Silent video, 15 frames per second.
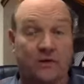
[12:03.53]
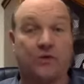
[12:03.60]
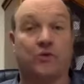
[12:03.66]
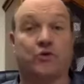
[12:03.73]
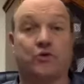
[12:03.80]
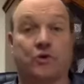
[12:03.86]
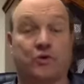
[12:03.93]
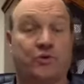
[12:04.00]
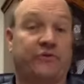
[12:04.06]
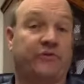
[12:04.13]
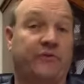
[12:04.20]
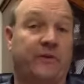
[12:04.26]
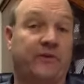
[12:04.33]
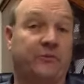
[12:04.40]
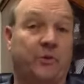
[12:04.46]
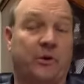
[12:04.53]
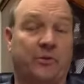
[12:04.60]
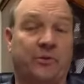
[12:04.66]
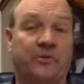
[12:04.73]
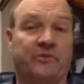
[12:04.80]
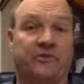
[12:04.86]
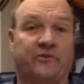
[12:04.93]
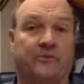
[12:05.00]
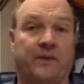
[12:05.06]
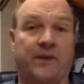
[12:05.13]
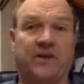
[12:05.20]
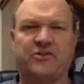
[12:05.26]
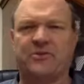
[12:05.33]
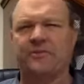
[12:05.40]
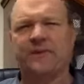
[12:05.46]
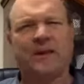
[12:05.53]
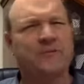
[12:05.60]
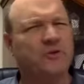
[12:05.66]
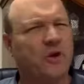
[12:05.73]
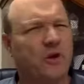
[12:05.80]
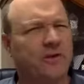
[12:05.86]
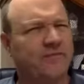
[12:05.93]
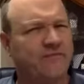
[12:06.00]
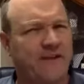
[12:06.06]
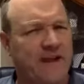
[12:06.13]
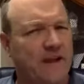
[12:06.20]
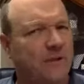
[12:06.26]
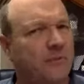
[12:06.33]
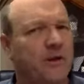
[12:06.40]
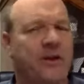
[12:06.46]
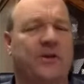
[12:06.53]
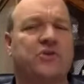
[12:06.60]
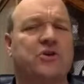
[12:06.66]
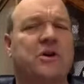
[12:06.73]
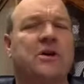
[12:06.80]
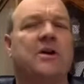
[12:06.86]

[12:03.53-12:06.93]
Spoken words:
your church's Facebook business page, sometimes called a fan page,